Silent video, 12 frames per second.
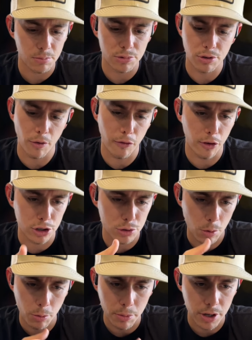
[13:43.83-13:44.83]
So first
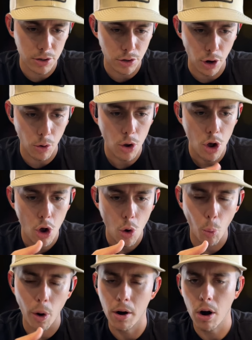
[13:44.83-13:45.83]
one would be, you know,
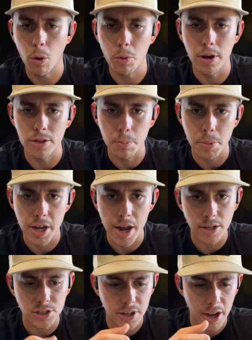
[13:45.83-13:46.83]
where are we on the
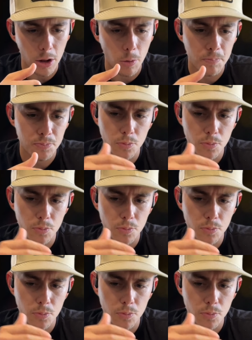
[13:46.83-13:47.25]
pH scale?